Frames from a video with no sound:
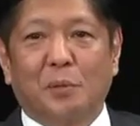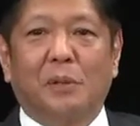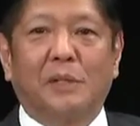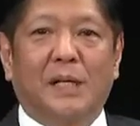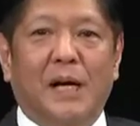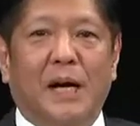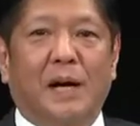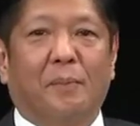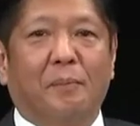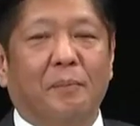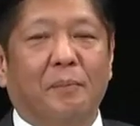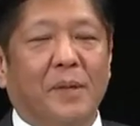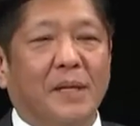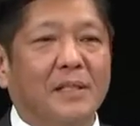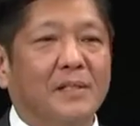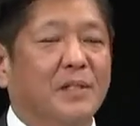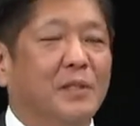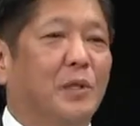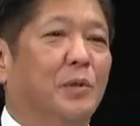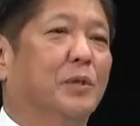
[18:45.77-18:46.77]
will come.
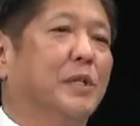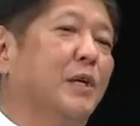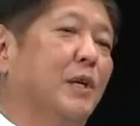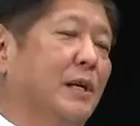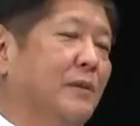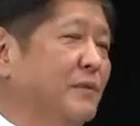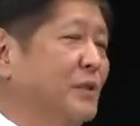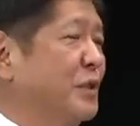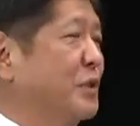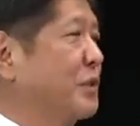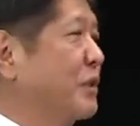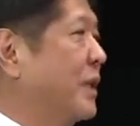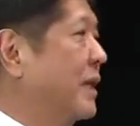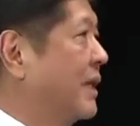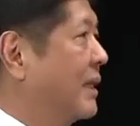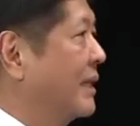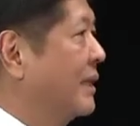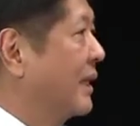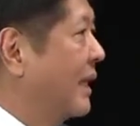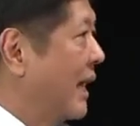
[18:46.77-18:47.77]
So you have to
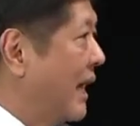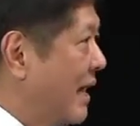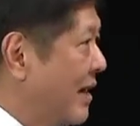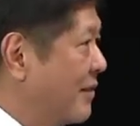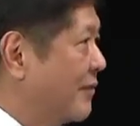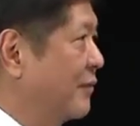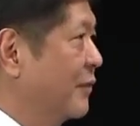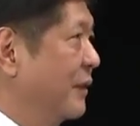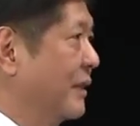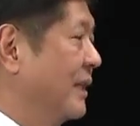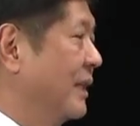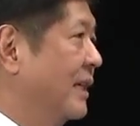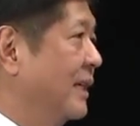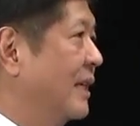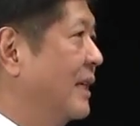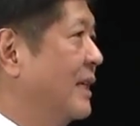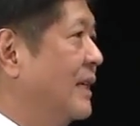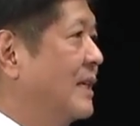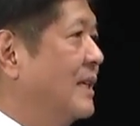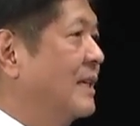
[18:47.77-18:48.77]
try everything.
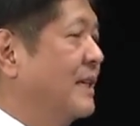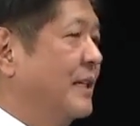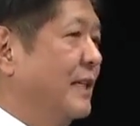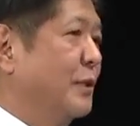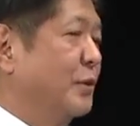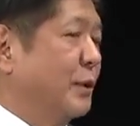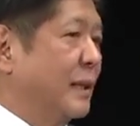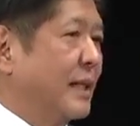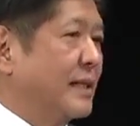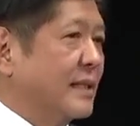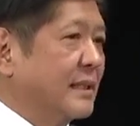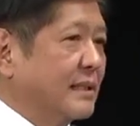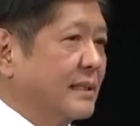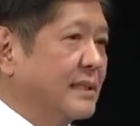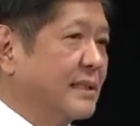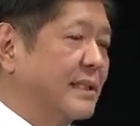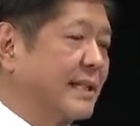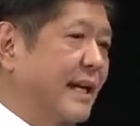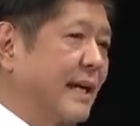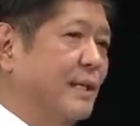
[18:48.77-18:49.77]
You cannot
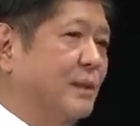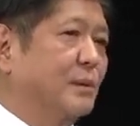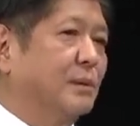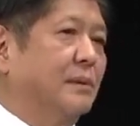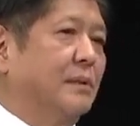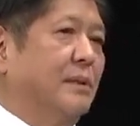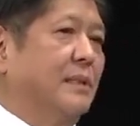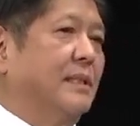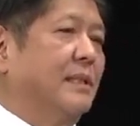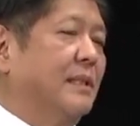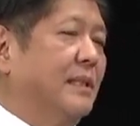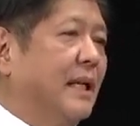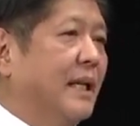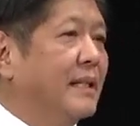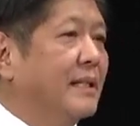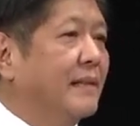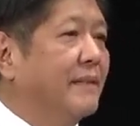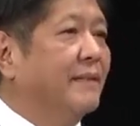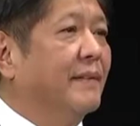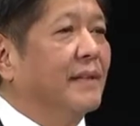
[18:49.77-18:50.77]
discount uh,
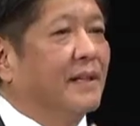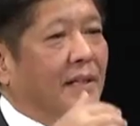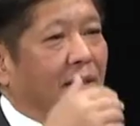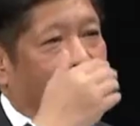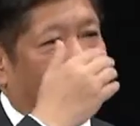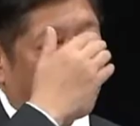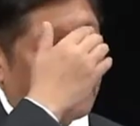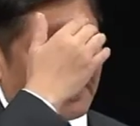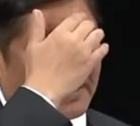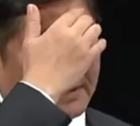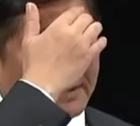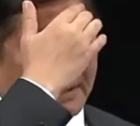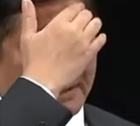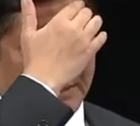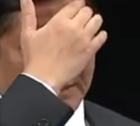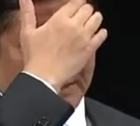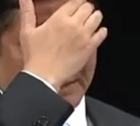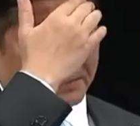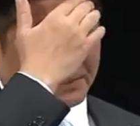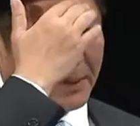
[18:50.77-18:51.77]
anything
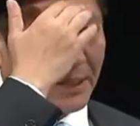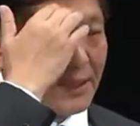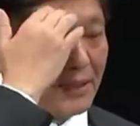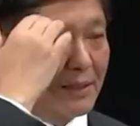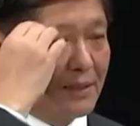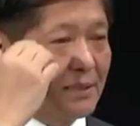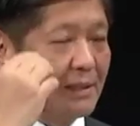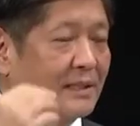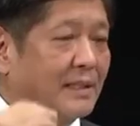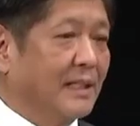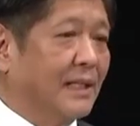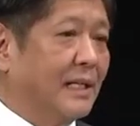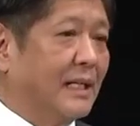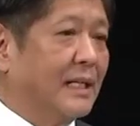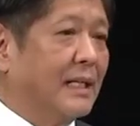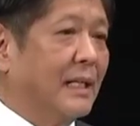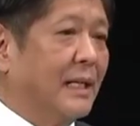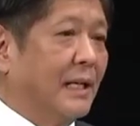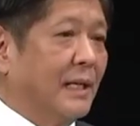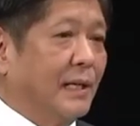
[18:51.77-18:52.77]
uh, and uh,
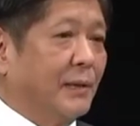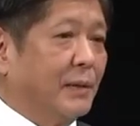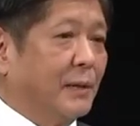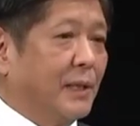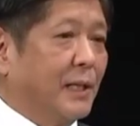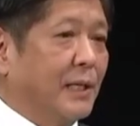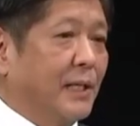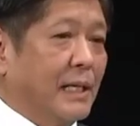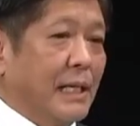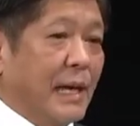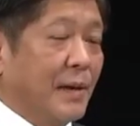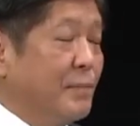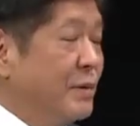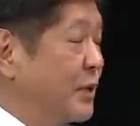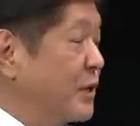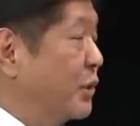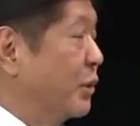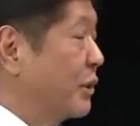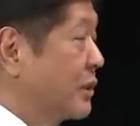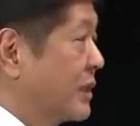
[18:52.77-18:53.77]
uh,
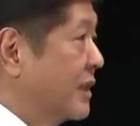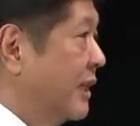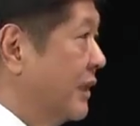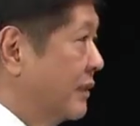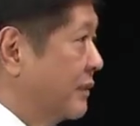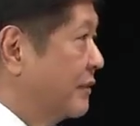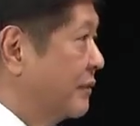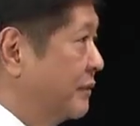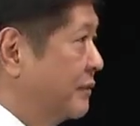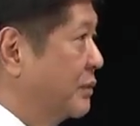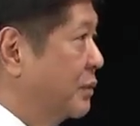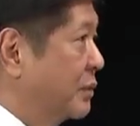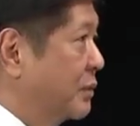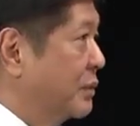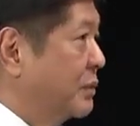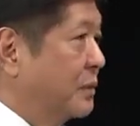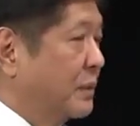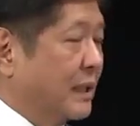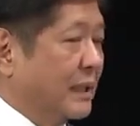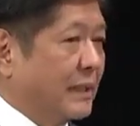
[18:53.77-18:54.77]
limit yourself
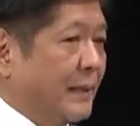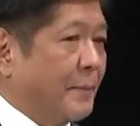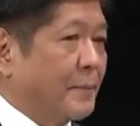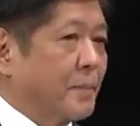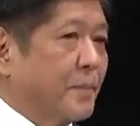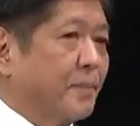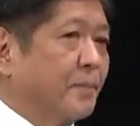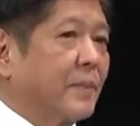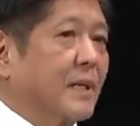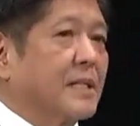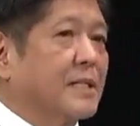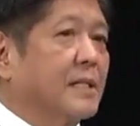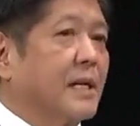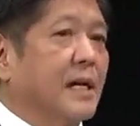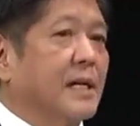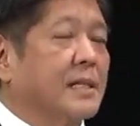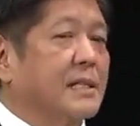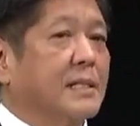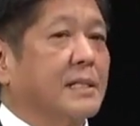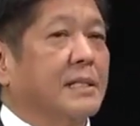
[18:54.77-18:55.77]
to
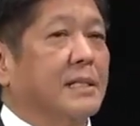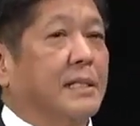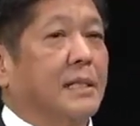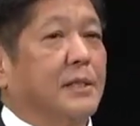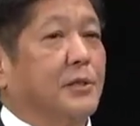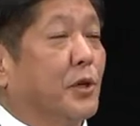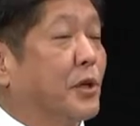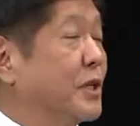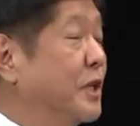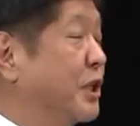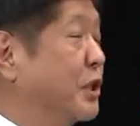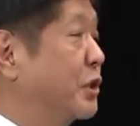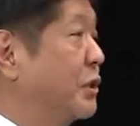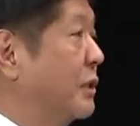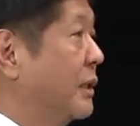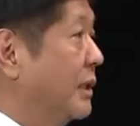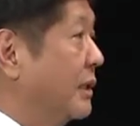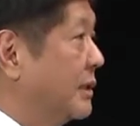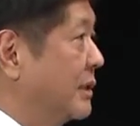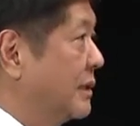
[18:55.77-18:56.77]
just the
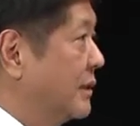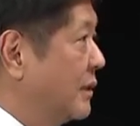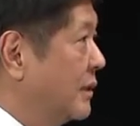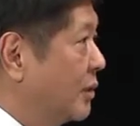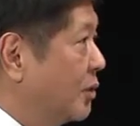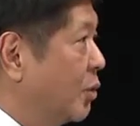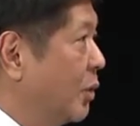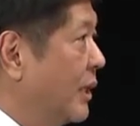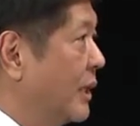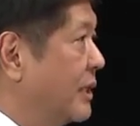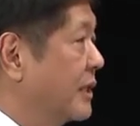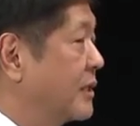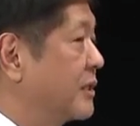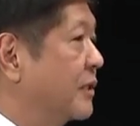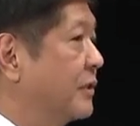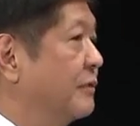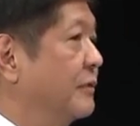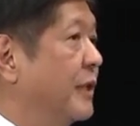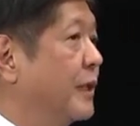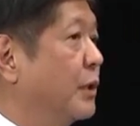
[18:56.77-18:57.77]
traditional ways
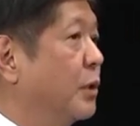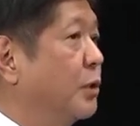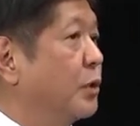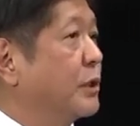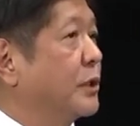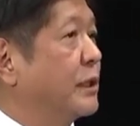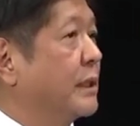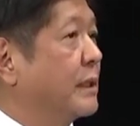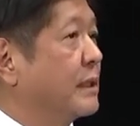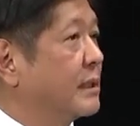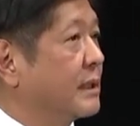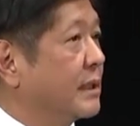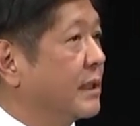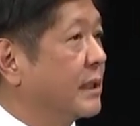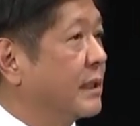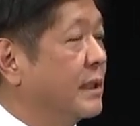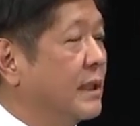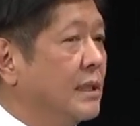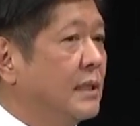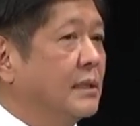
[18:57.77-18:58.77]
of
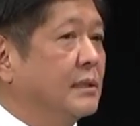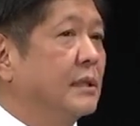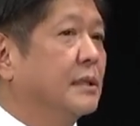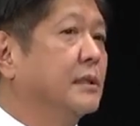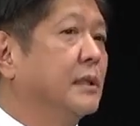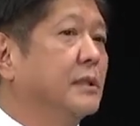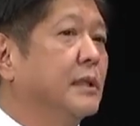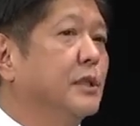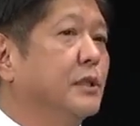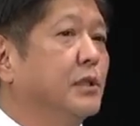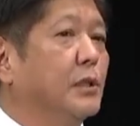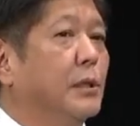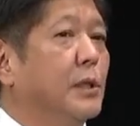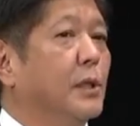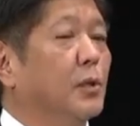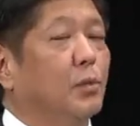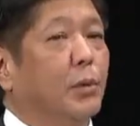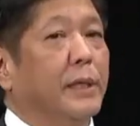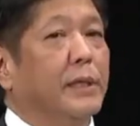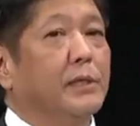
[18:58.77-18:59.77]
negotiating, the
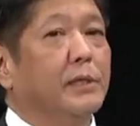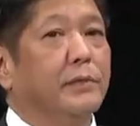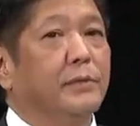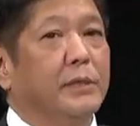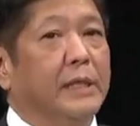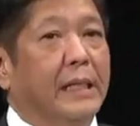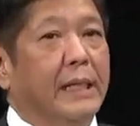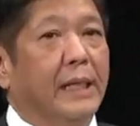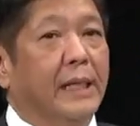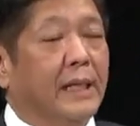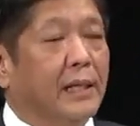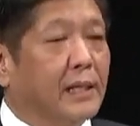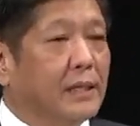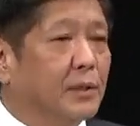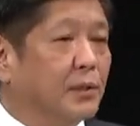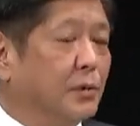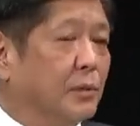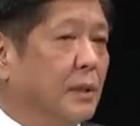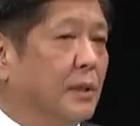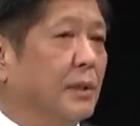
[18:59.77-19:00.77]
traditional ways of dealing
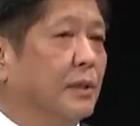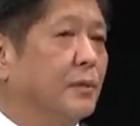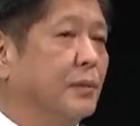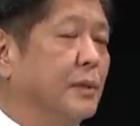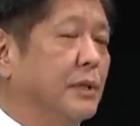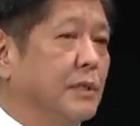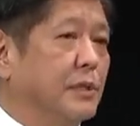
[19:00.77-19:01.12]
uh, with,